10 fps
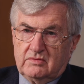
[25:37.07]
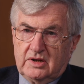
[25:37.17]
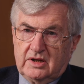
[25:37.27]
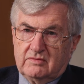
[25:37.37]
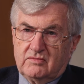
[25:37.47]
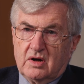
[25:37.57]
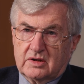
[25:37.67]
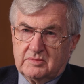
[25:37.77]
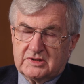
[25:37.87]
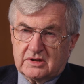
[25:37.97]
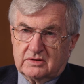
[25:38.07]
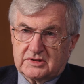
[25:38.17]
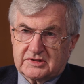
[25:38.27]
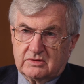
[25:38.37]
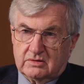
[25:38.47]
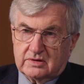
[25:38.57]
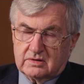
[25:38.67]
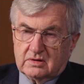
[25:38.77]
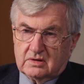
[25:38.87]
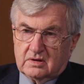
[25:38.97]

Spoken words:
really rather misunderstood